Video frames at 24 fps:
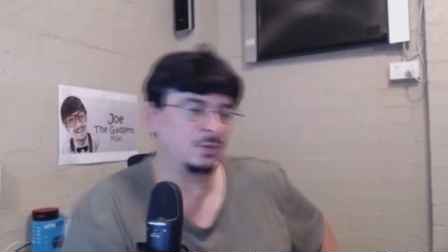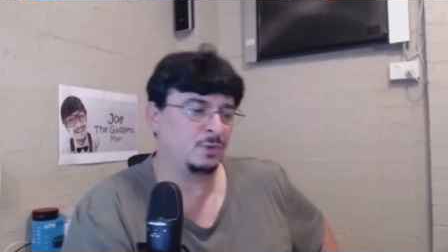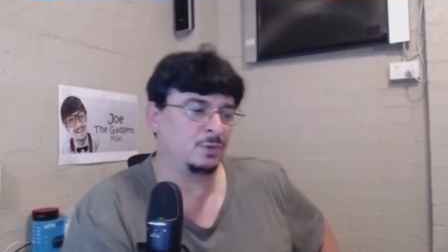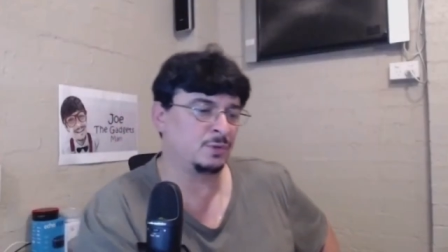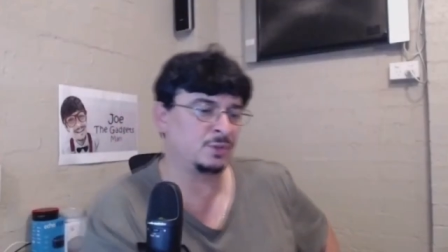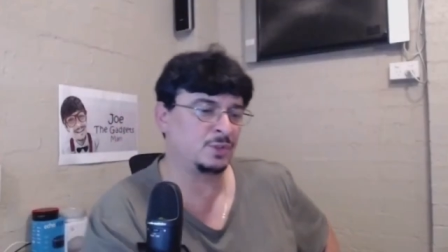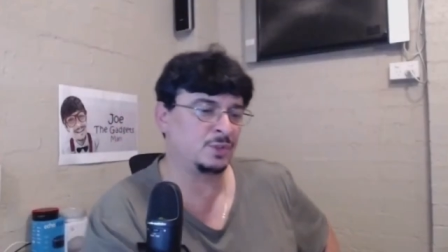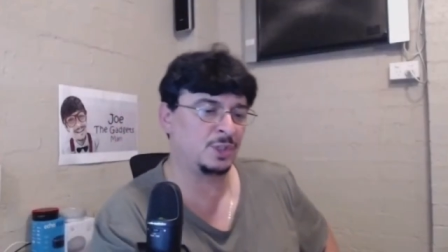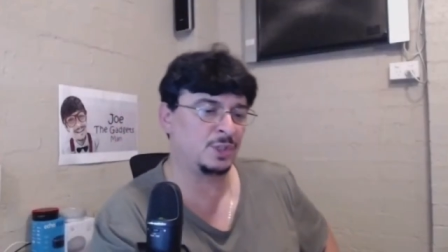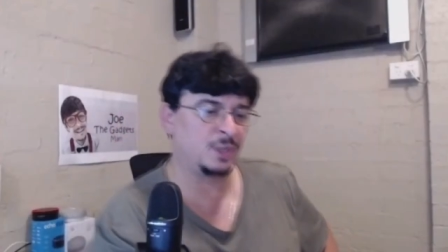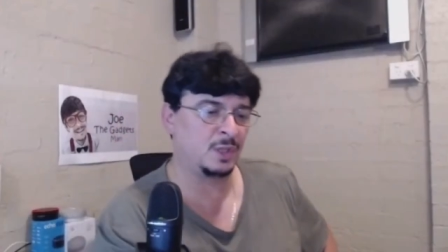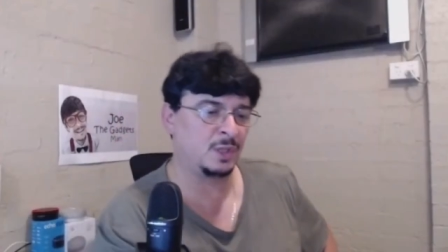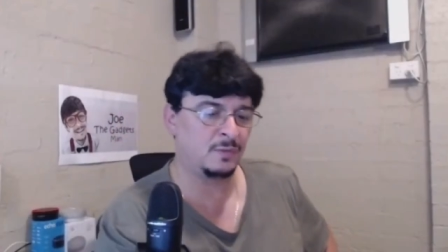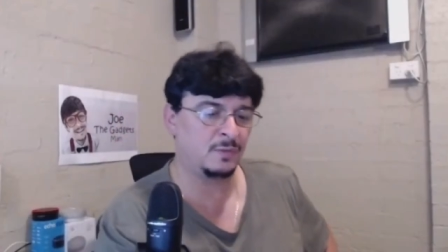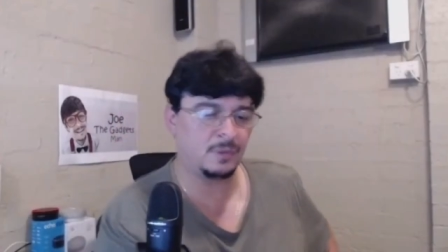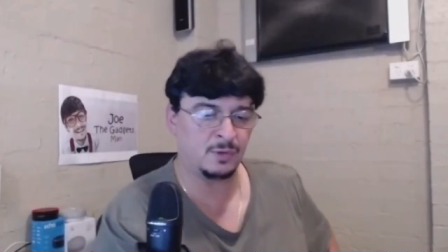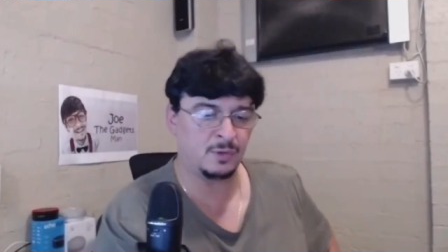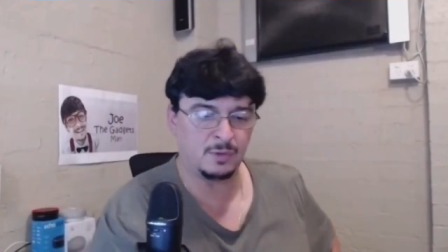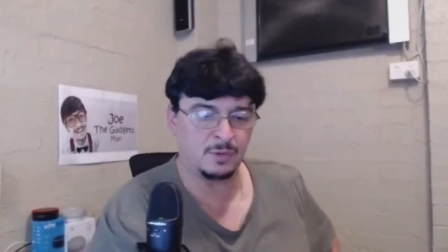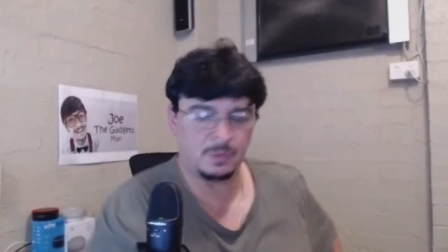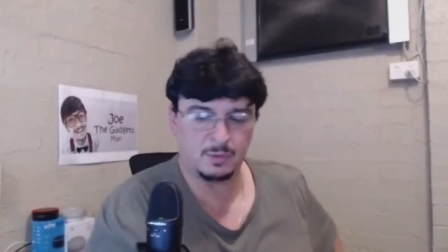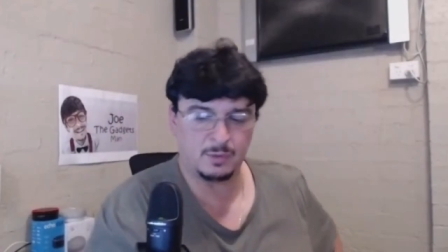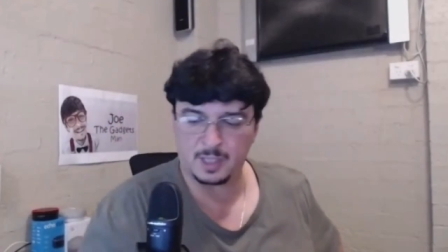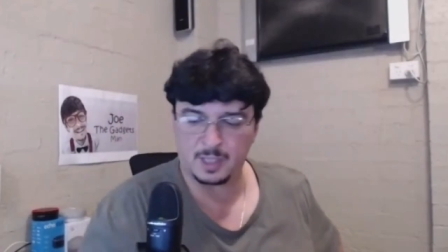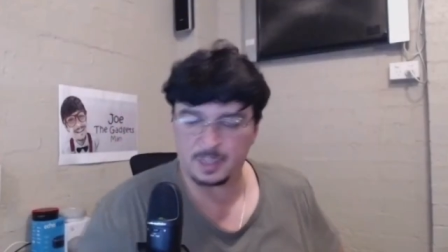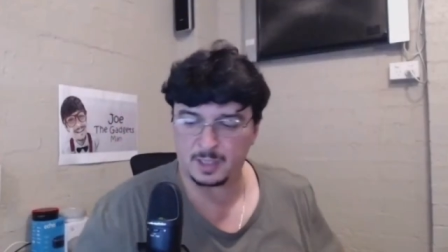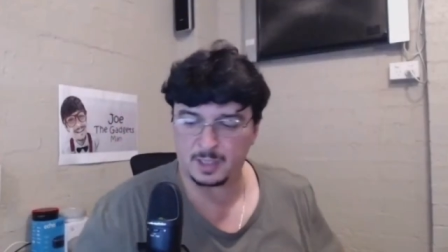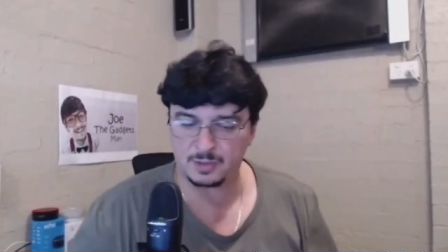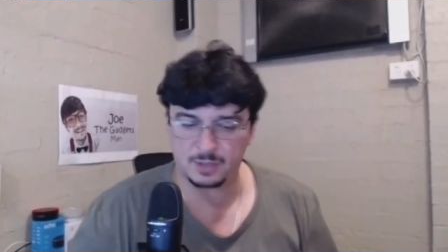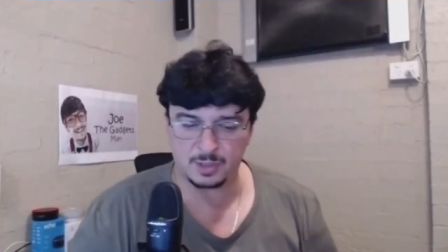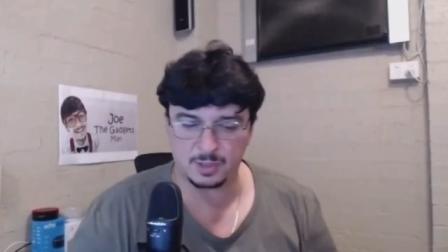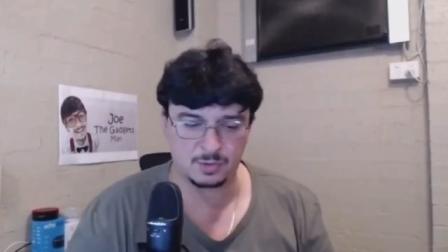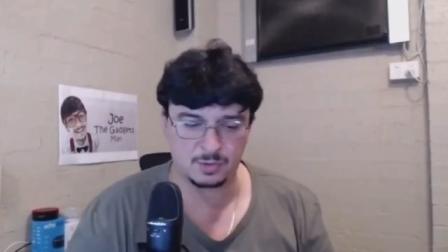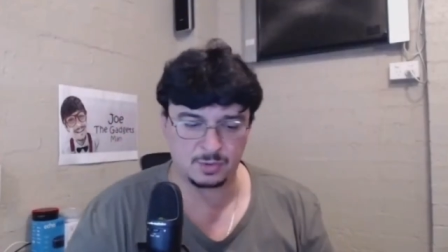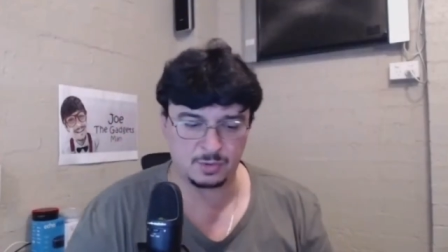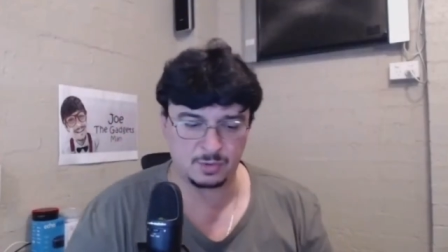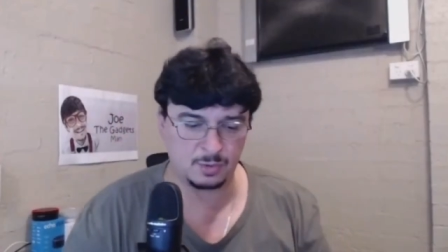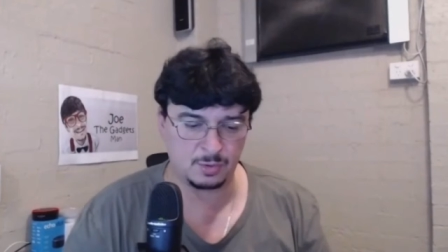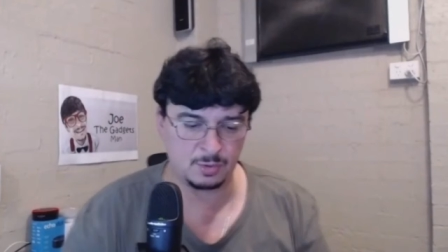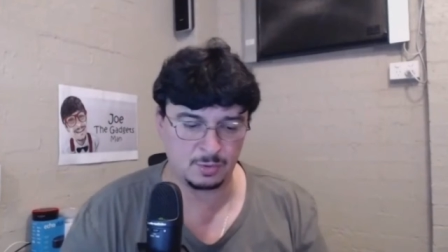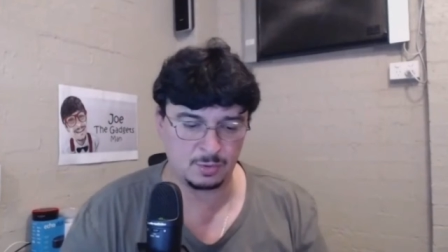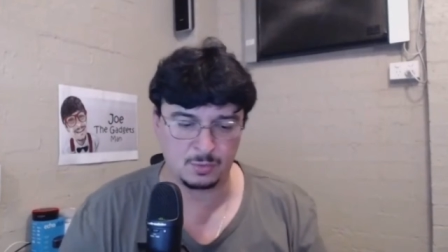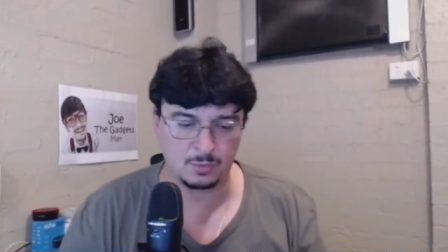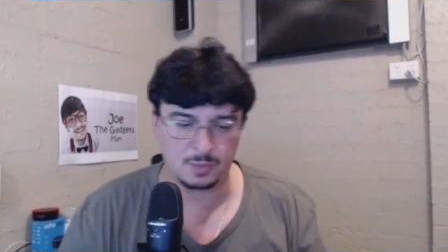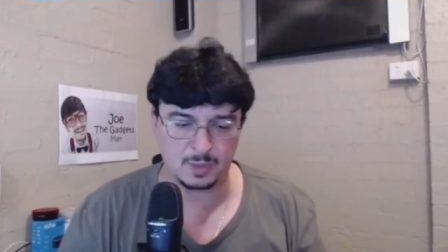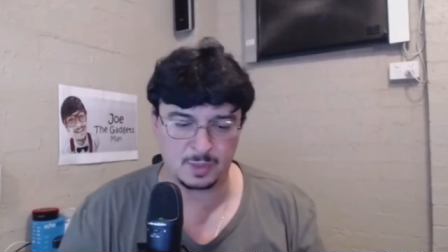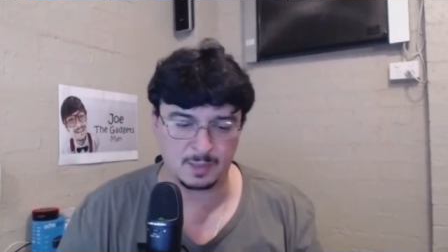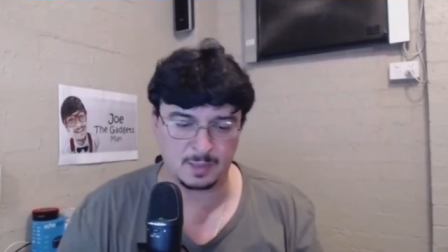to give you access to
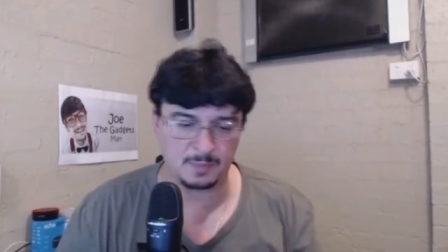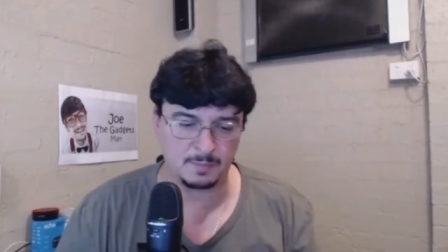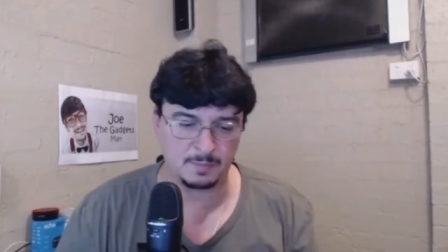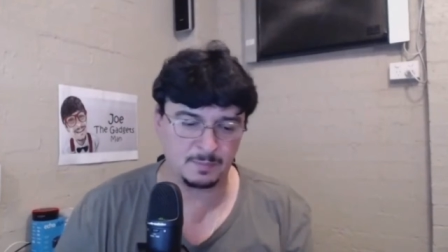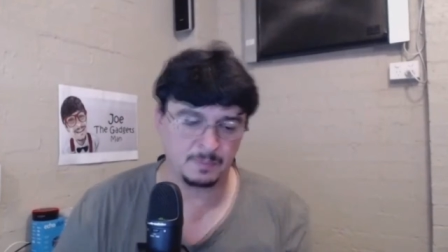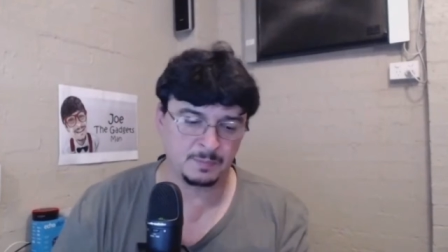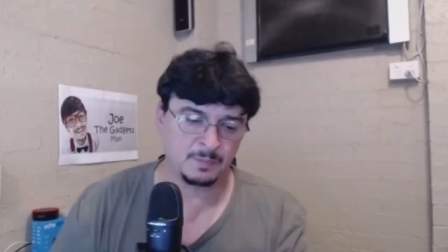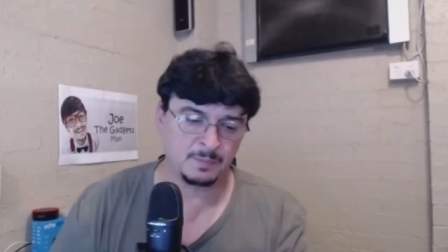um,